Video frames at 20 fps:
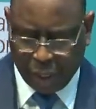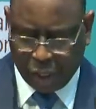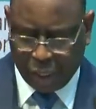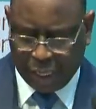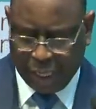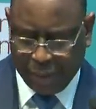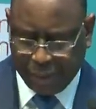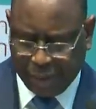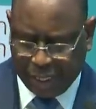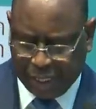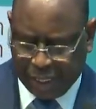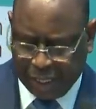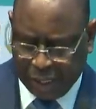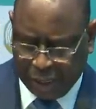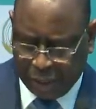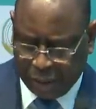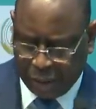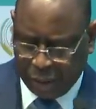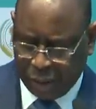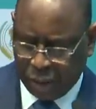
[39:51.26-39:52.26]

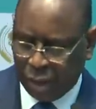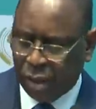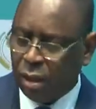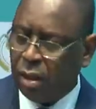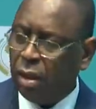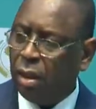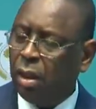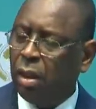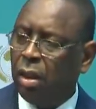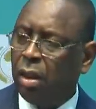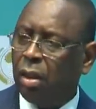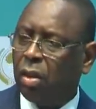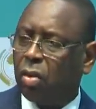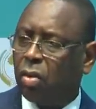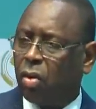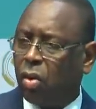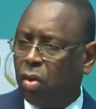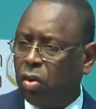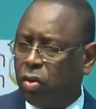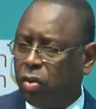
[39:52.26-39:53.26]
climatique
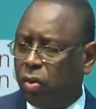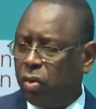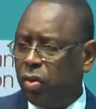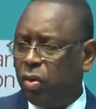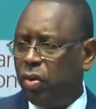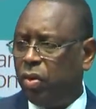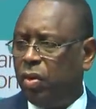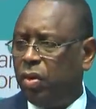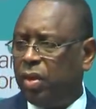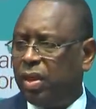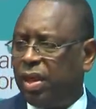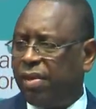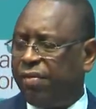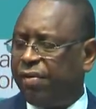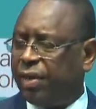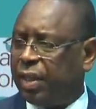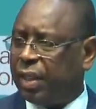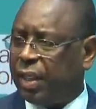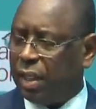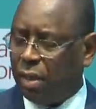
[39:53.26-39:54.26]
continuent
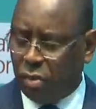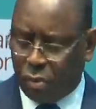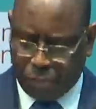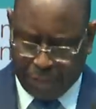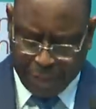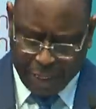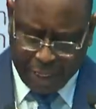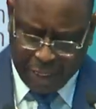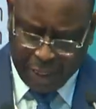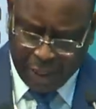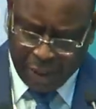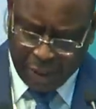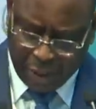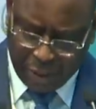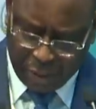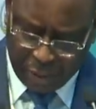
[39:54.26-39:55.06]
d'affecter nos pays.